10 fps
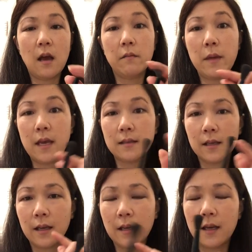
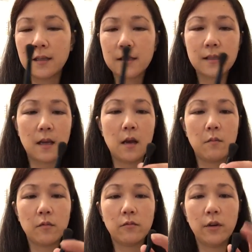amazing. It's
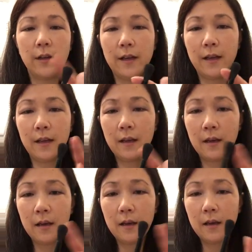um, really
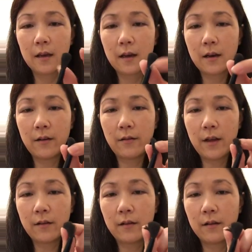kind of
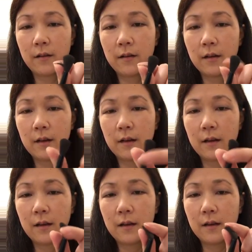like,
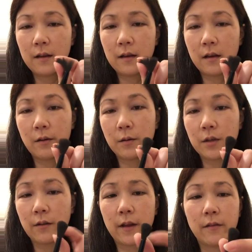I don't know what
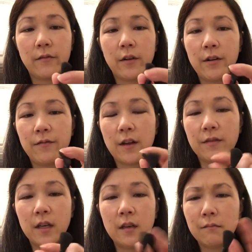you call that, very
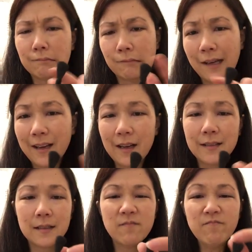fluffy, I
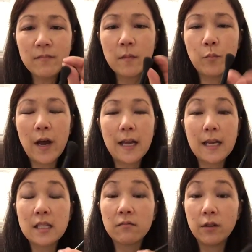guess, but
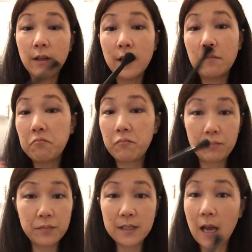it's really
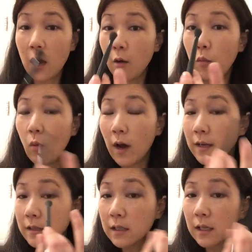to help
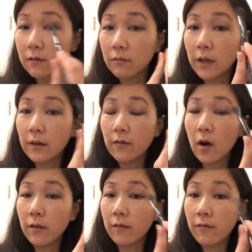one to get rid of
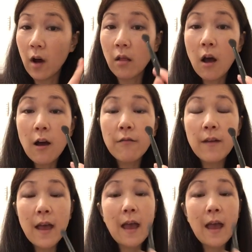all the fall off